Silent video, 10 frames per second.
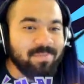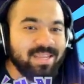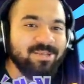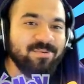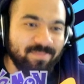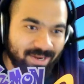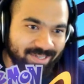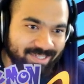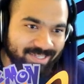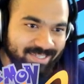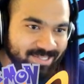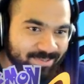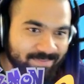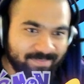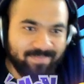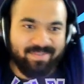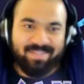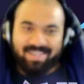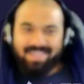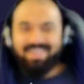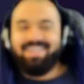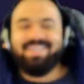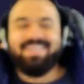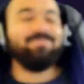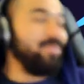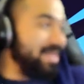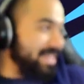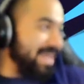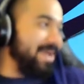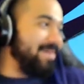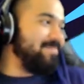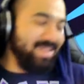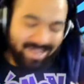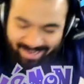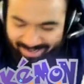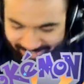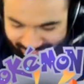meet Humongous. He's pretty damn big.